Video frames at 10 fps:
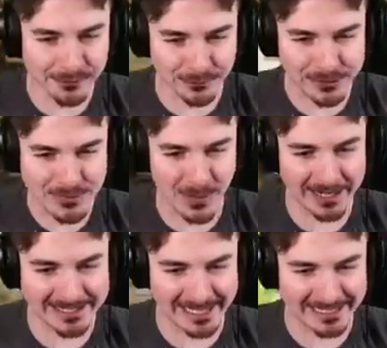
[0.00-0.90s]

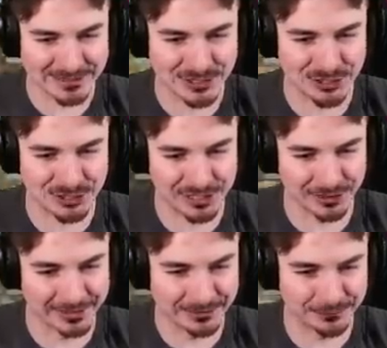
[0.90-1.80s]
Everybody is
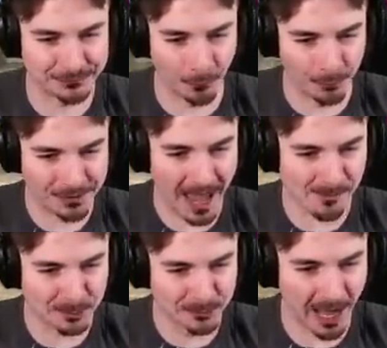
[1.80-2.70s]
cheering for
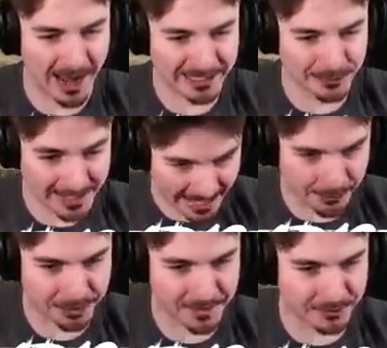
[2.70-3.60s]
that Bugatti right
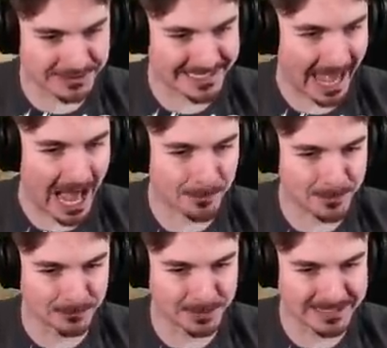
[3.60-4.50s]
now. There's
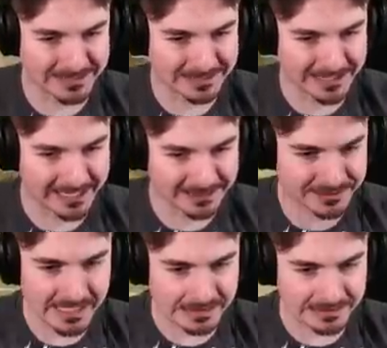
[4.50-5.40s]
Cap in
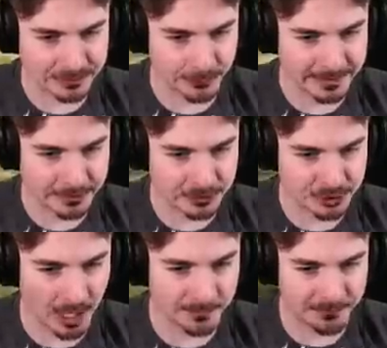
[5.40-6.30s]
P6. Nathan doing a
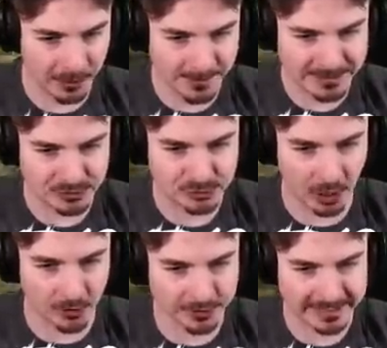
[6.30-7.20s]
good job filming.
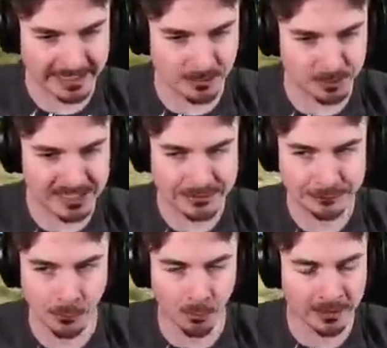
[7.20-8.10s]
Dark in
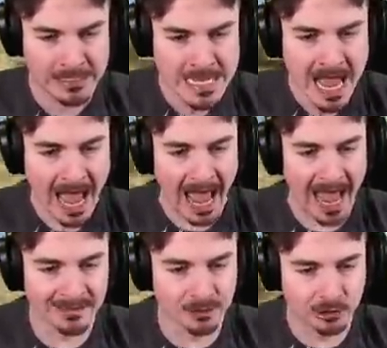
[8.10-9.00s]
P4.
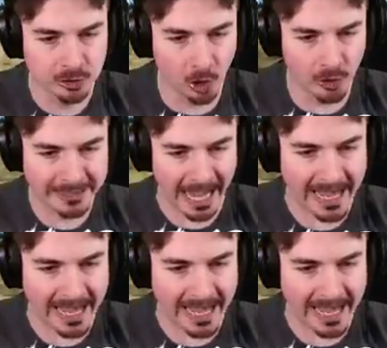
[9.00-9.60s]
And look